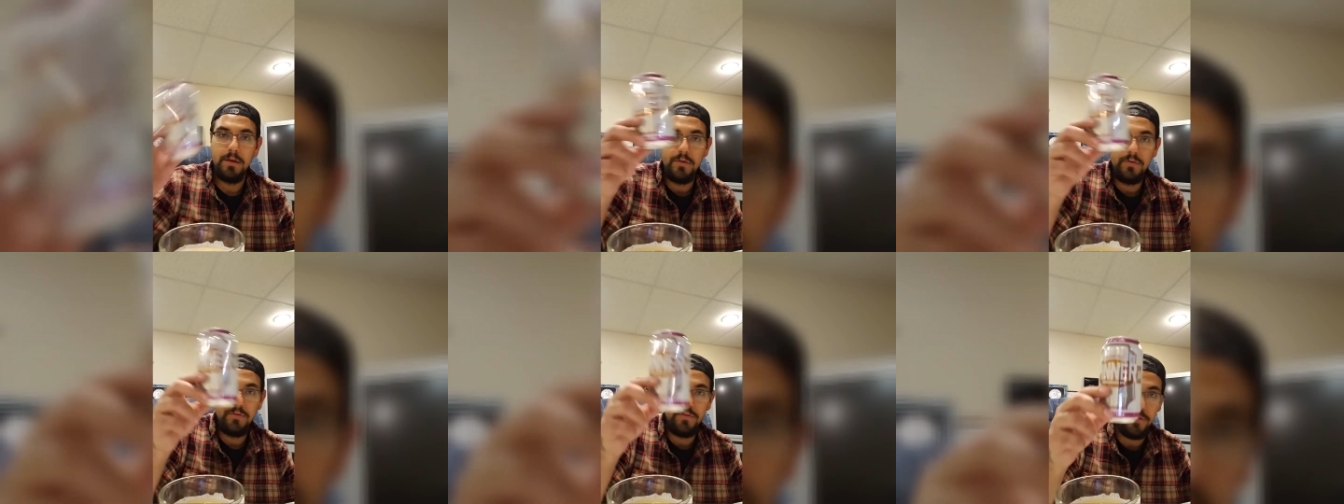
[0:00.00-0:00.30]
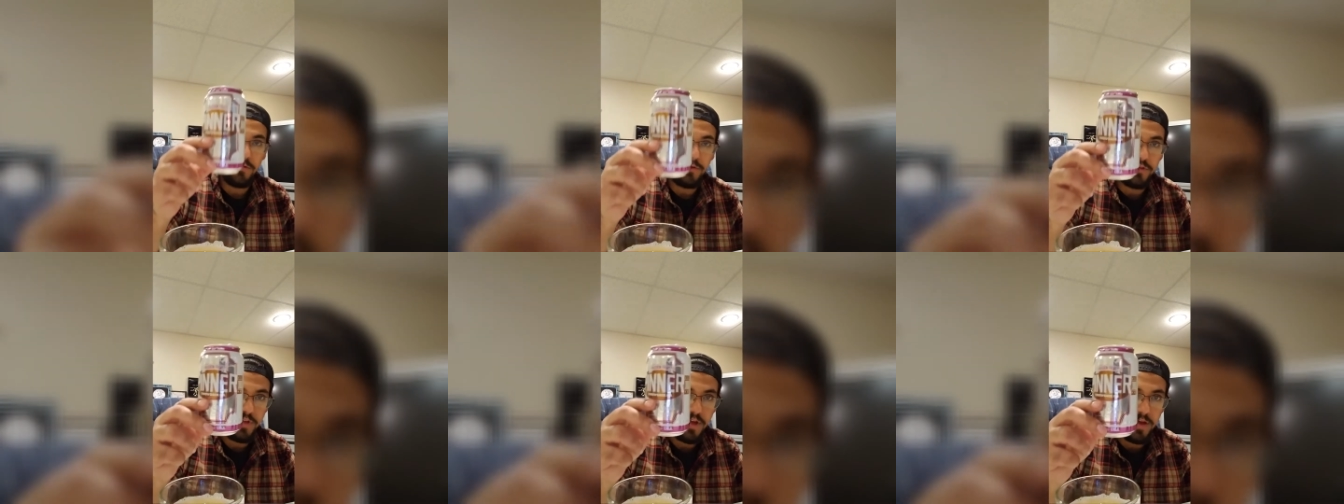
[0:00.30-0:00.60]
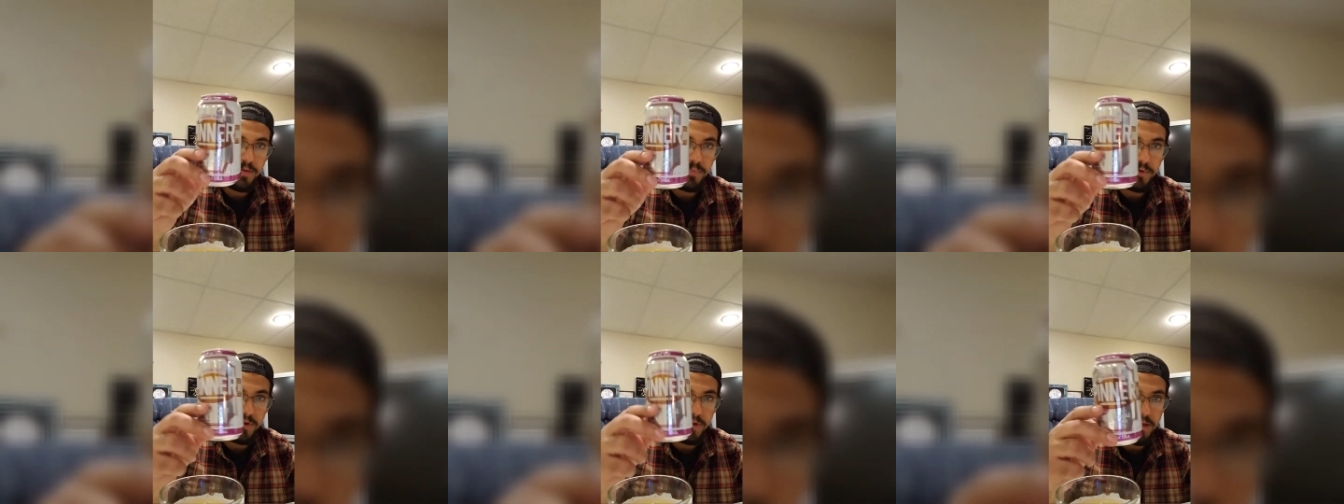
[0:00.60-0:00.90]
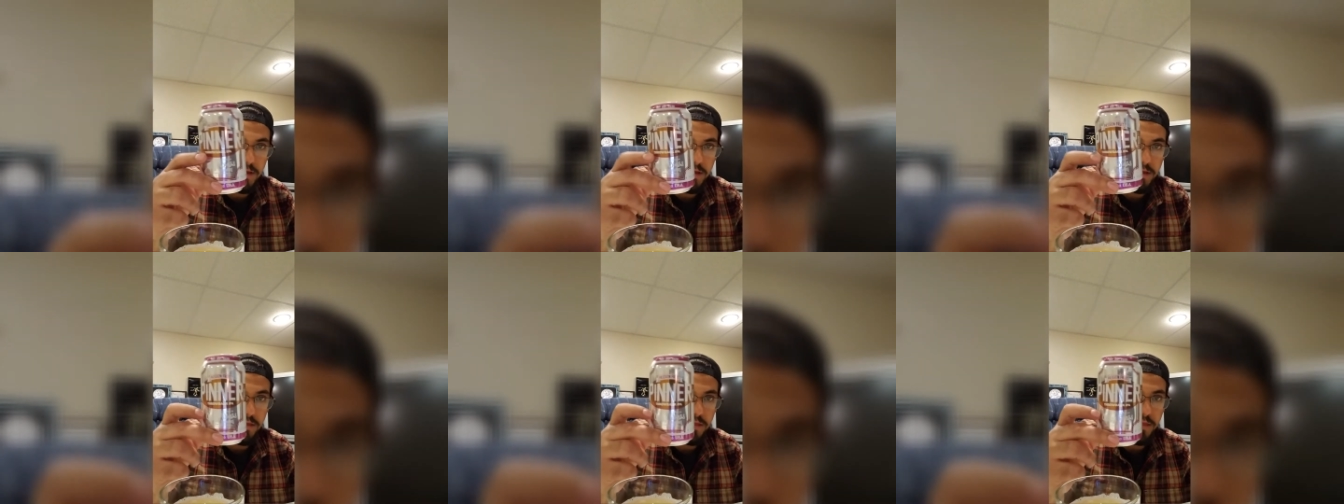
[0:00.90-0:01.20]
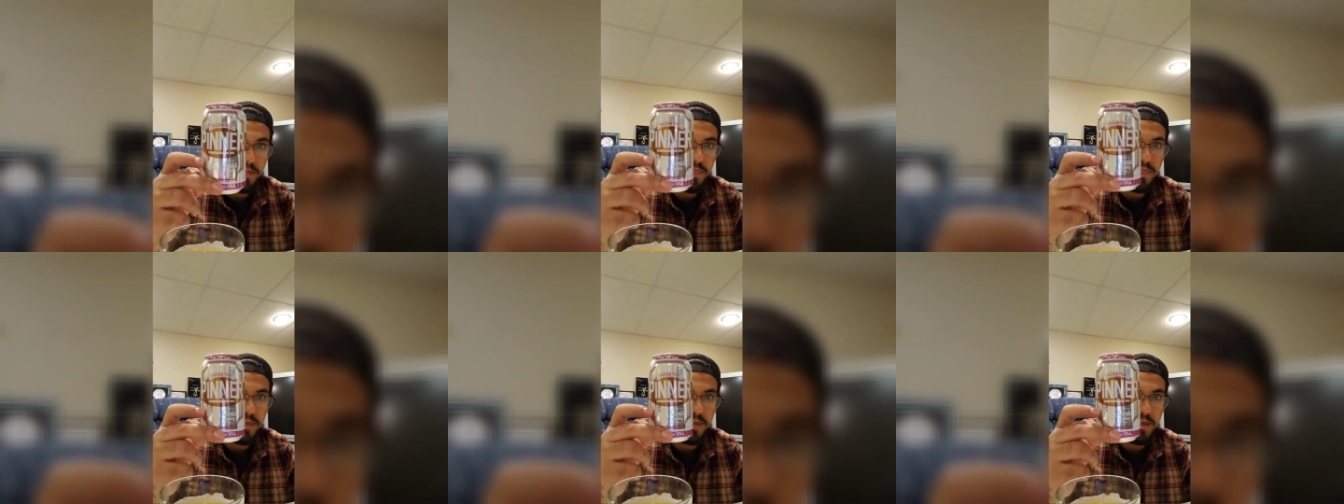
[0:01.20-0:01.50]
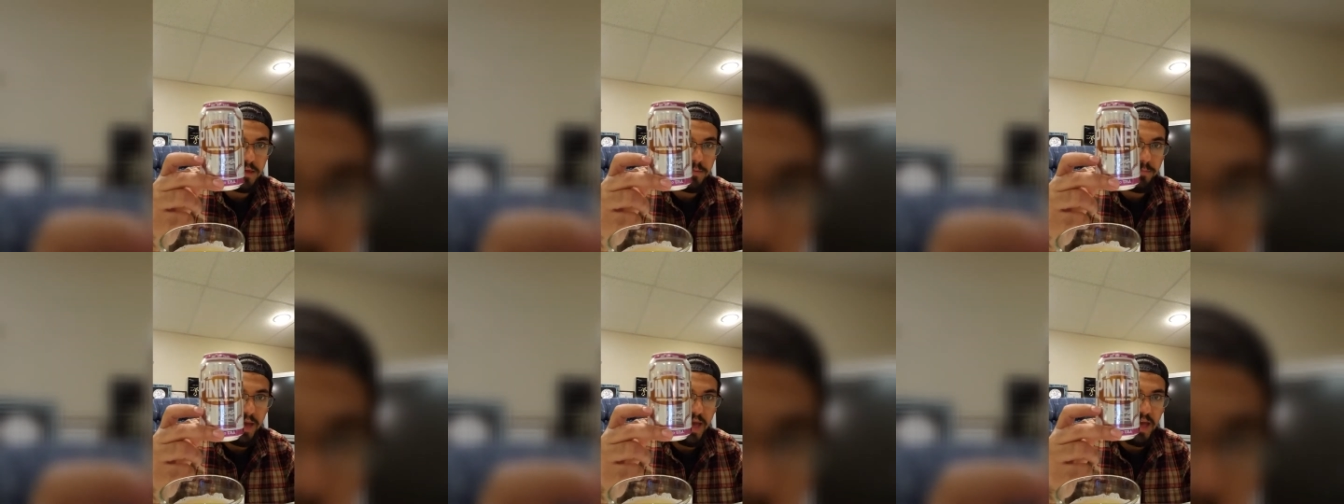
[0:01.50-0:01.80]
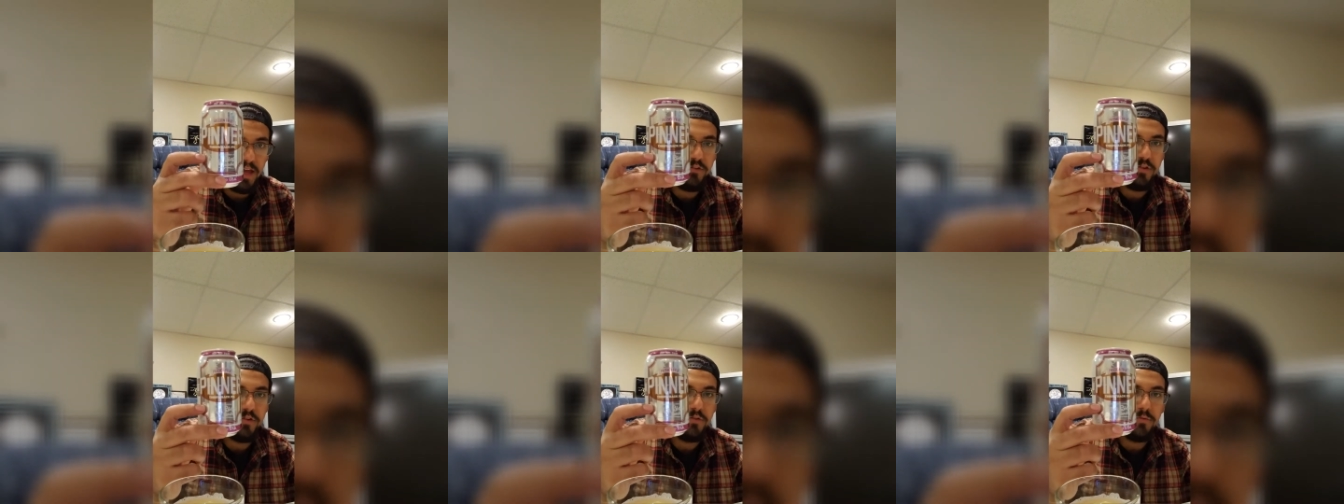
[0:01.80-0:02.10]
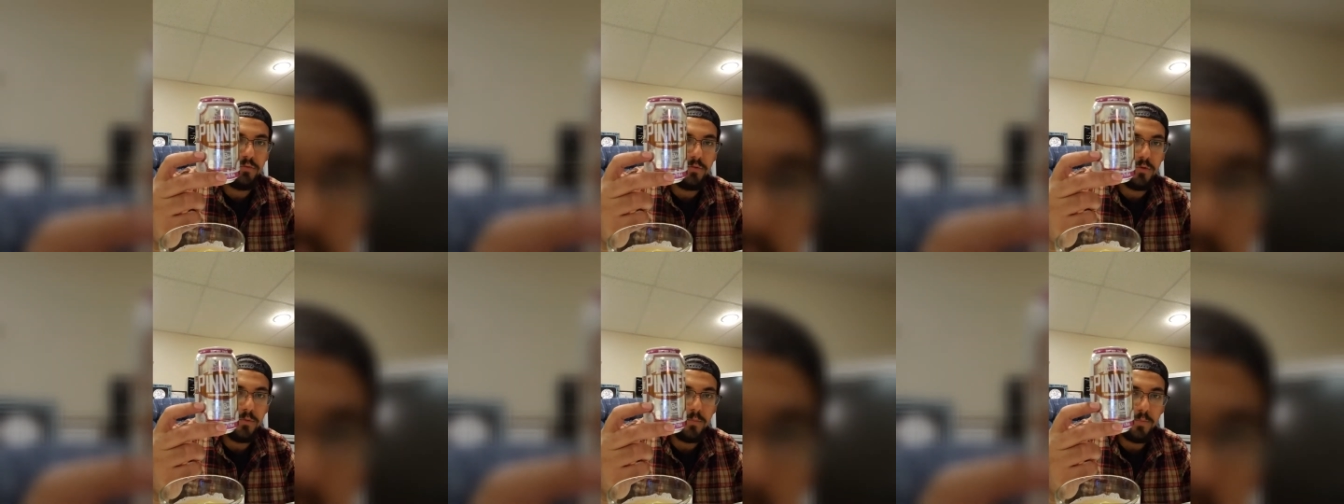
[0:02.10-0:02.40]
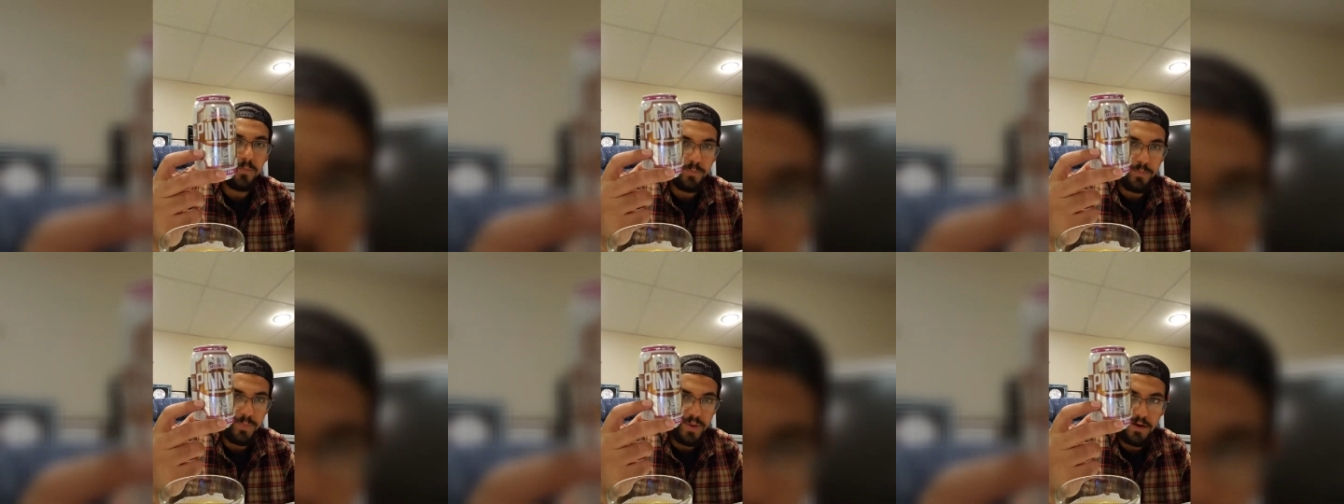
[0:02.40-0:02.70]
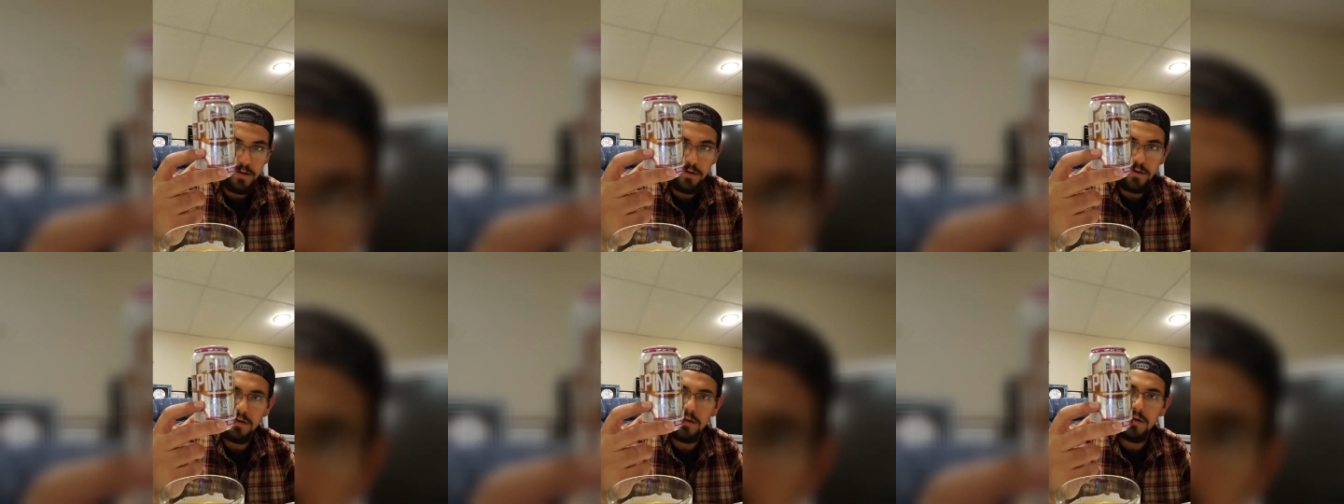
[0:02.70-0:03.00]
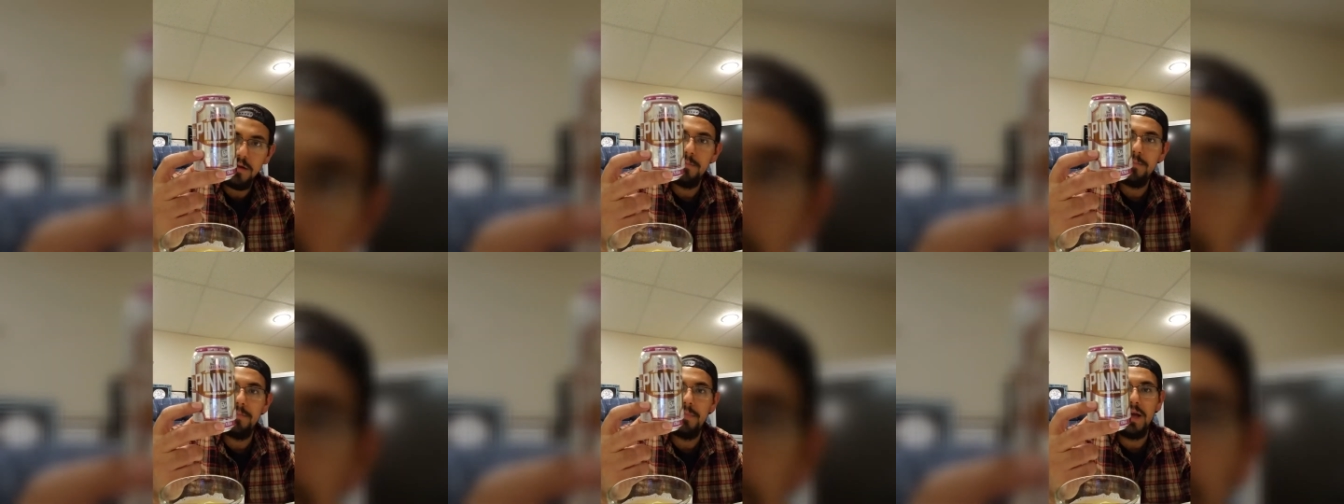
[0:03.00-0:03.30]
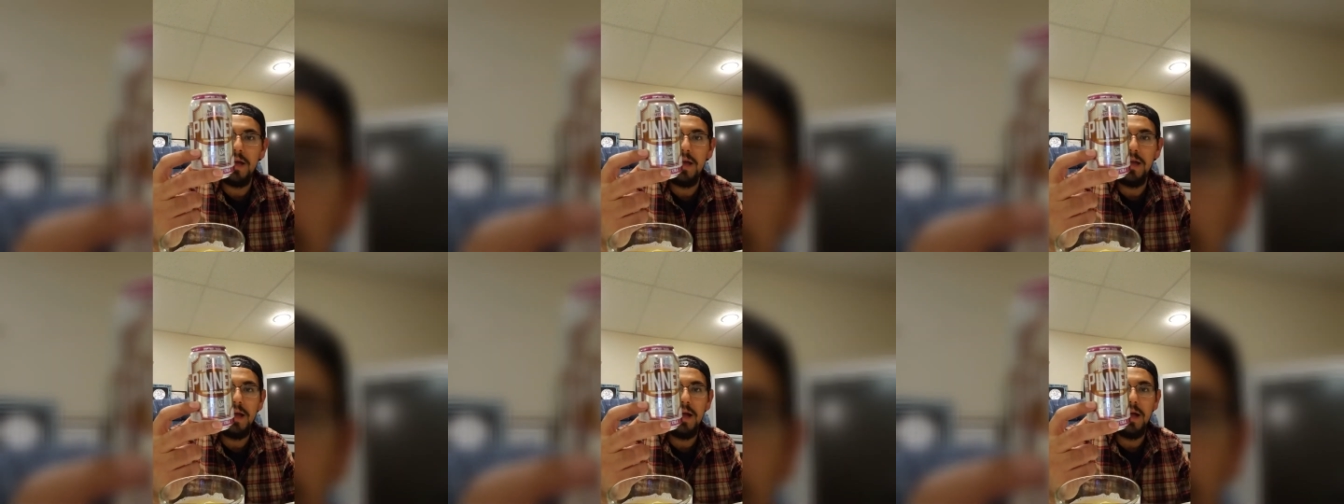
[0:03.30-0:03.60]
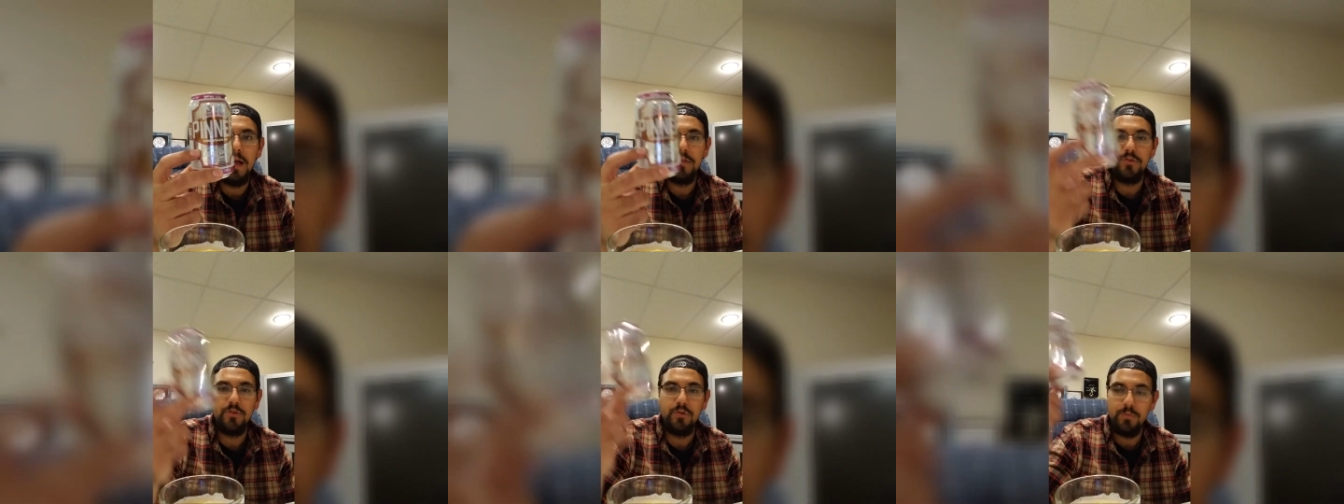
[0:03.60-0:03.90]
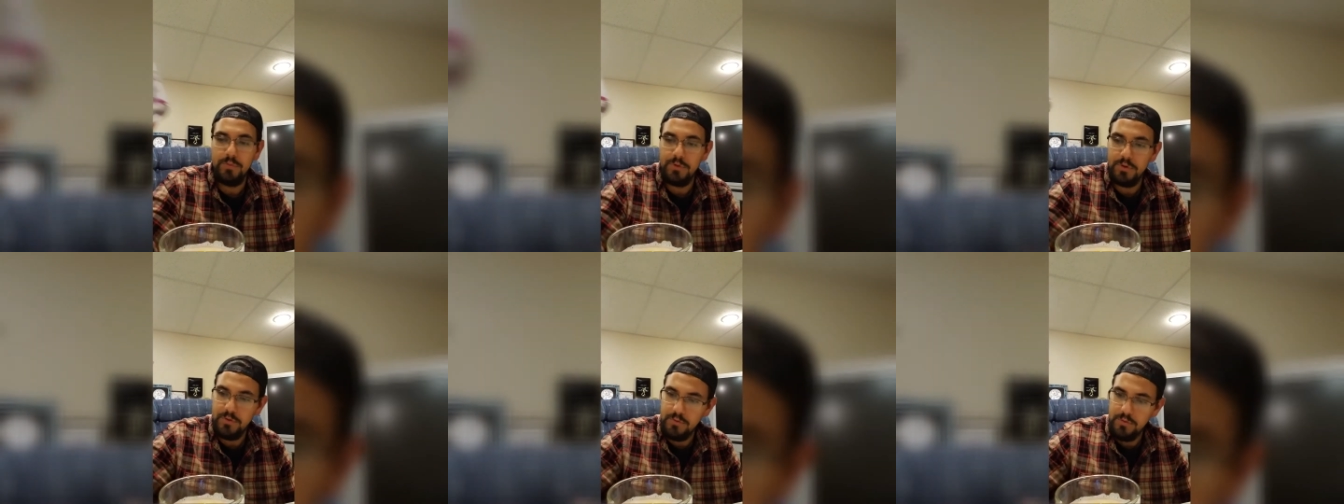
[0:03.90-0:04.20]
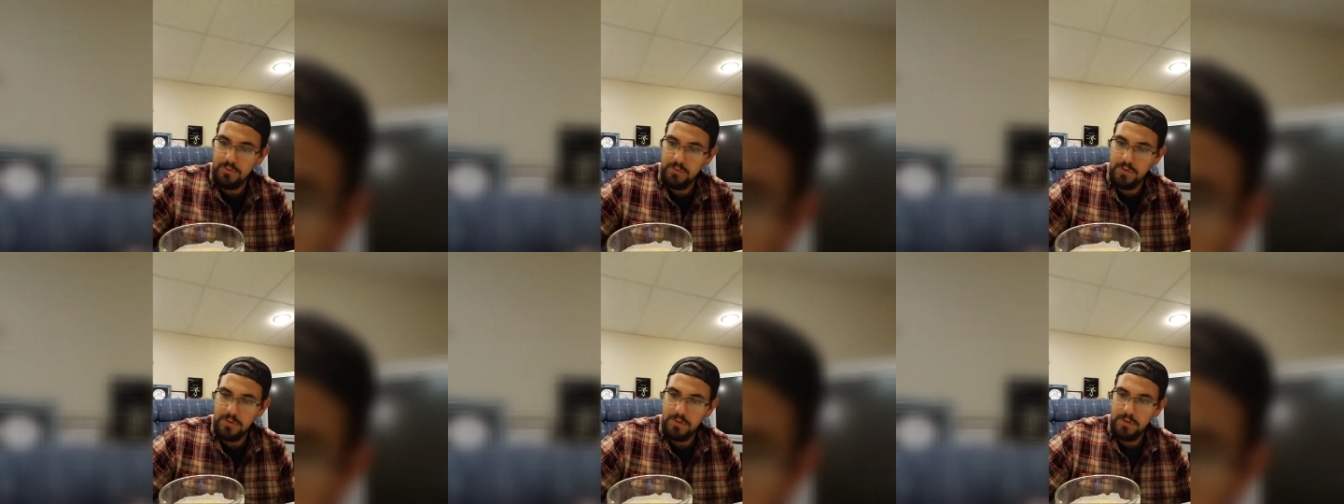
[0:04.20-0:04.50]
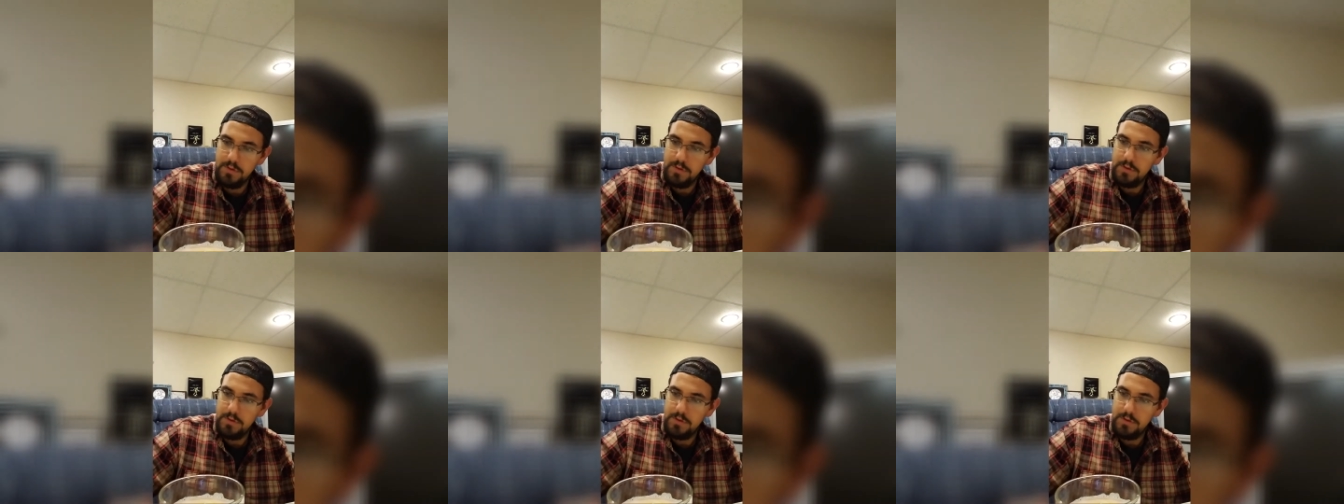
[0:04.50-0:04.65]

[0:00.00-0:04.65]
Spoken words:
First up is the Passion Fruit Pinner by Oskar Blues.